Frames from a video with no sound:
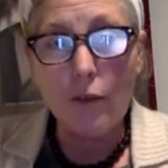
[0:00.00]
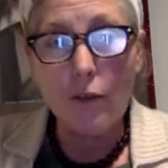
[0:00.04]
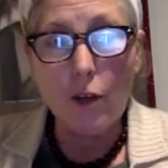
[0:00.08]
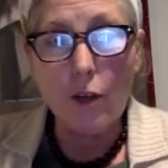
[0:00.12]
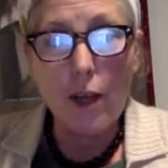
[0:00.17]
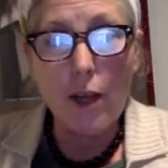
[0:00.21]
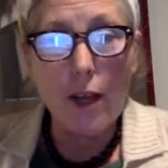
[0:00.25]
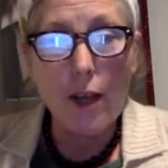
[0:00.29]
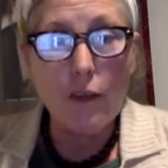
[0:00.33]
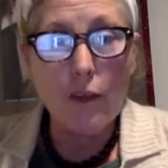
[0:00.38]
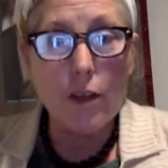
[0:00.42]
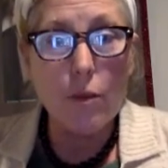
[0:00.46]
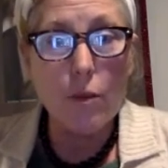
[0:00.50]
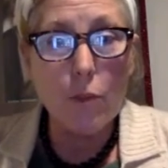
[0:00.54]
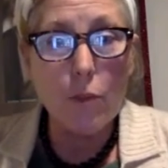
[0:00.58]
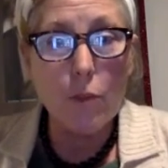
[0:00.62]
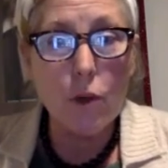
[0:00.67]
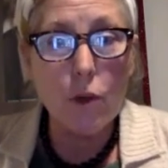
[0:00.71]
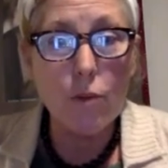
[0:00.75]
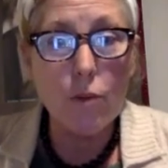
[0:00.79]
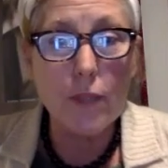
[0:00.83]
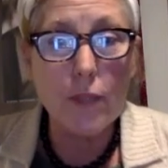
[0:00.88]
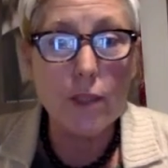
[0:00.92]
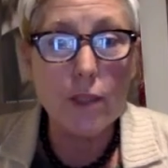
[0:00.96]
never have a
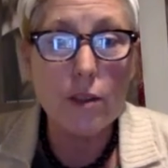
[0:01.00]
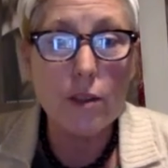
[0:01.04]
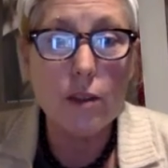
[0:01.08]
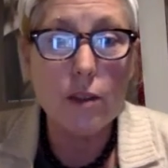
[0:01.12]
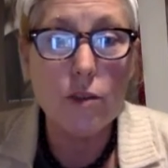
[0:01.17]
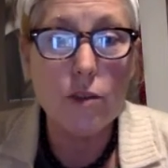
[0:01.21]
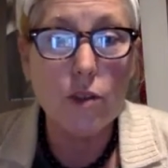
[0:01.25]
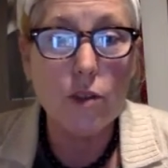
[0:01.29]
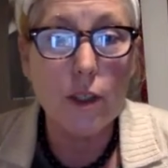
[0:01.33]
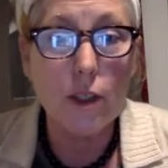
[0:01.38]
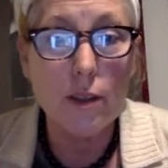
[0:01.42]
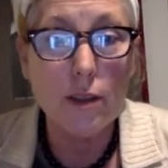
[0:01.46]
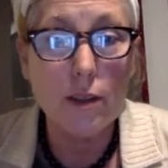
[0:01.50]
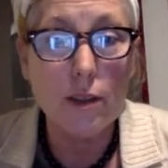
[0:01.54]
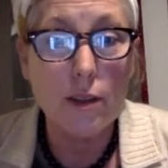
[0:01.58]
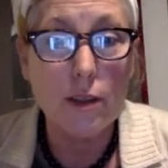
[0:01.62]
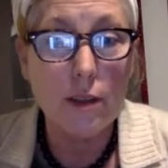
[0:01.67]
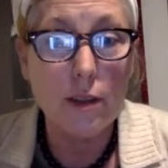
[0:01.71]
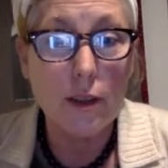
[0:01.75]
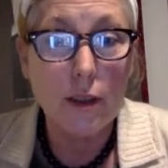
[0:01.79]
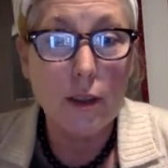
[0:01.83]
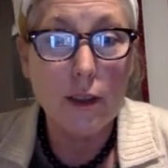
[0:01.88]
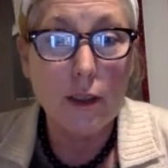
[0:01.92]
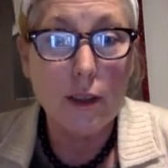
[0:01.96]
moment to
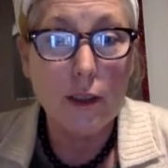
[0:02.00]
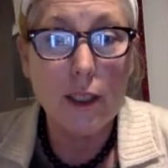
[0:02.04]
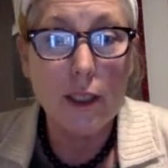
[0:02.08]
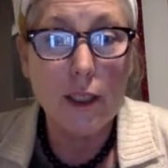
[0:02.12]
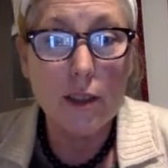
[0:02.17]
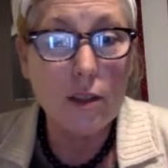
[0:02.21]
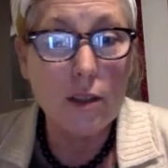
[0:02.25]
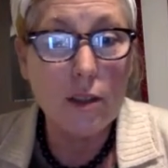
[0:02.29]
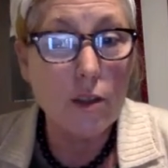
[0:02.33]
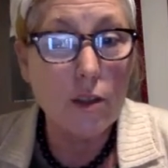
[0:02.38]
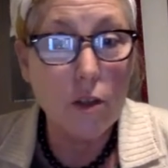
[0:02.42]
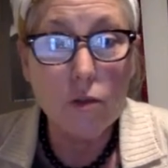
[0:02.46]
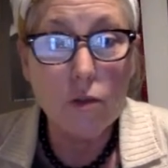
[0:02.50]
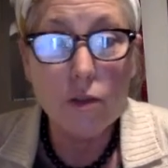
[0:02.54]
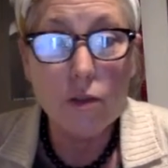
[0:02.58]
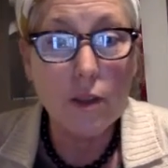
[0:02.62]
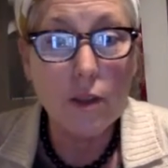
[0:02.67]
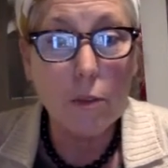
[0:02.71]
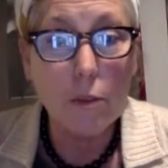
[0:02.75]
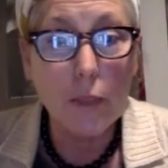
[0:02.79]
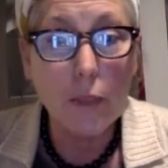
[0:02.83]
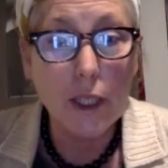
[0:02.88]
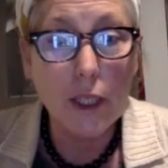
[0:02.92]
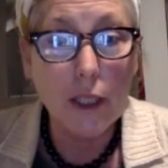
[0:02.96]
just get to know
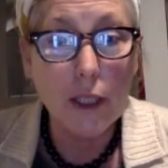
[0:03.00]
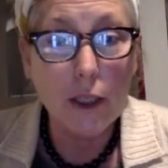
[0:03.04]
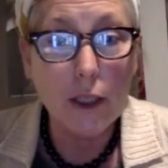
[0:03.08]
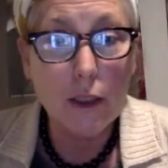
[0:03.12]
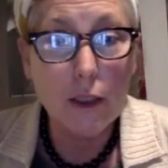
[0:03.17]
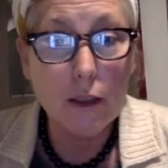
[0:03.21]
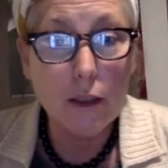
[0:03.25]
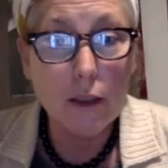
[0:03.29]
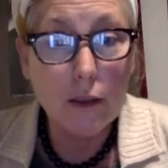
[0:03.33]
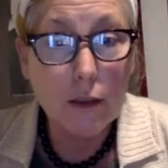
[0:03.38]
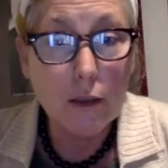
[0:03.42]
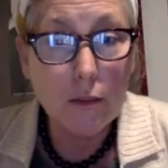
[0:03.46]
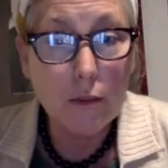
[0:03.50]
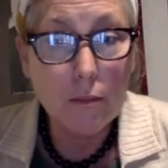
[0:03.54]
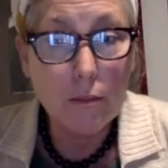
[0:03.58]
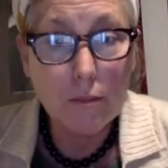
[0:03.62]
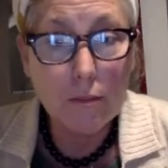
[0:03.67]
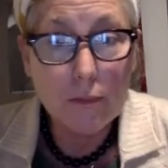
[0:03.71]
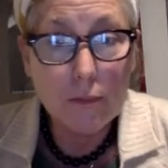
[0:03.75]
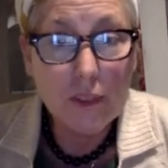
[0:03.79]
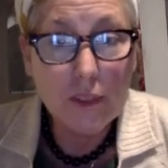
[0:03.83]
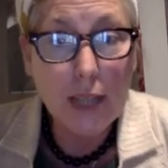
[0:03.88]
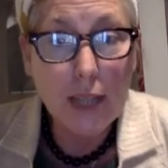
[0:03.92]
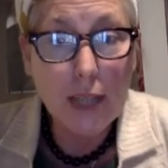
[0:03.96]
somebody, a
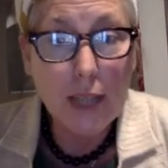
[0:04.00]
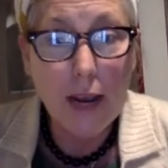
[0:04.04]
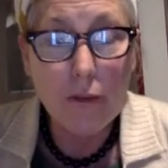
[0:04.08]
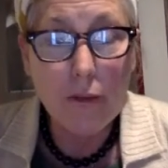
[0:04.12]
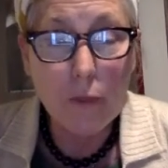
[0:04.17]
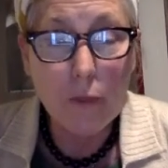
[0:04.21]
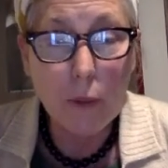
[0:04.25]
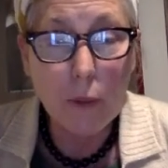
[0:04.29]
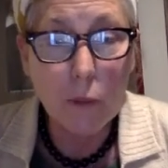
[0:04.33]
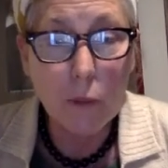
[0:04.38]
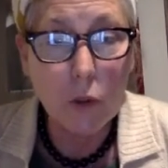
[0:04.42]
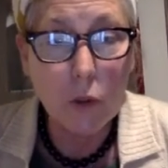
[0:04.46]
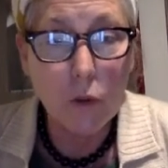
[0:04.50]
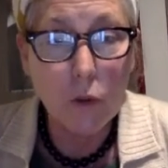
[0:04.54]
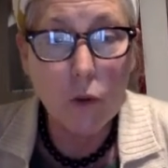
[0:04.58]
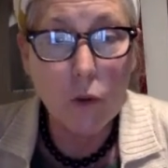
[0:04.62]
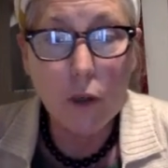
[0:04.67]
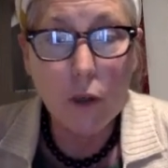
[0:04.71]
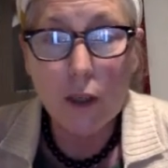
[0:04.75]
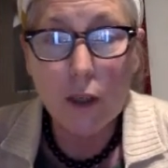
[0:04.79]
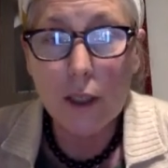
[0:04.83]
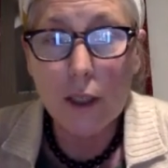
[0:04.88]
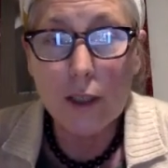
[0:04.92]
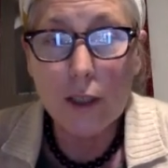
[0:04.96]
staff member
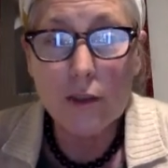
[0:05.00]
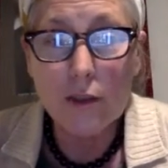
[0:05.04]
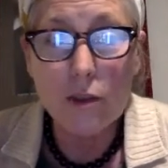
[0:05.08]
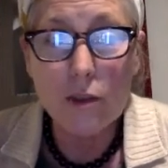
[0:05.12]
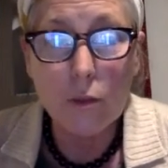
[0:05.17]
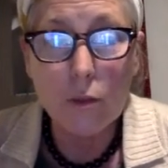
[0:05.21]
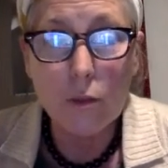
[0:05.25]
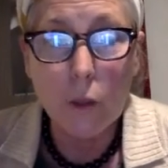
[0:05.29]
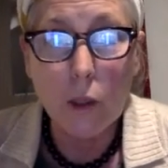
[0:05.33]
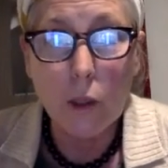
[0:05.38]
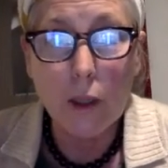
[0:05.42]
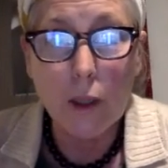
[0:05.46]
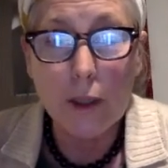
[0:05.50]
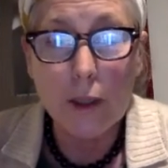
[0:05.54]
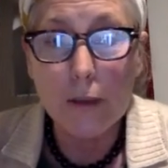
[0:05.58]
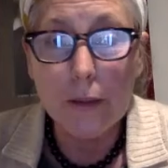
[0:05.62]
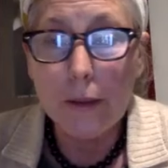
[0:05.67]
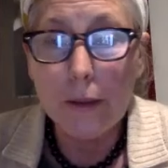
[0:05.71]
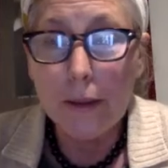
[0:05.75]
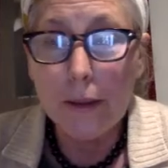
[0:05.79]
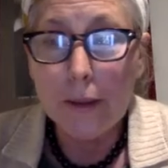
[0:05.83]
or a customer. And